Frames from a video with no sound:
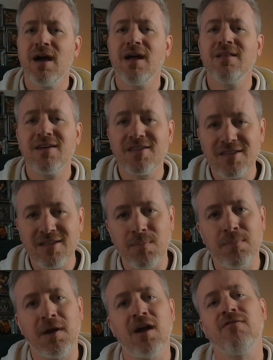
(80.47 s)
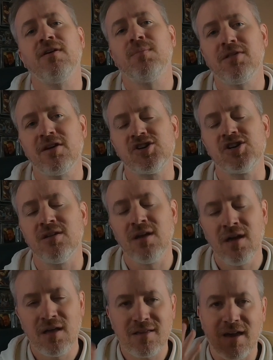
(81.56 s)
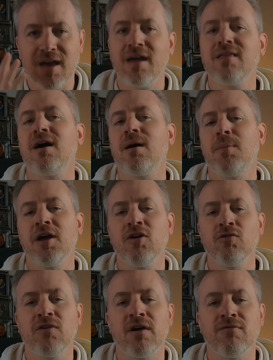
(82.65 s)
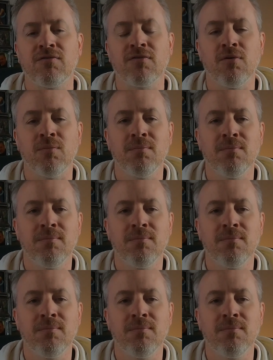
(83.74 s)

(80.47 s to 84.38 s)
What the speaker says: and this is a perfect position to hit that pile driver from.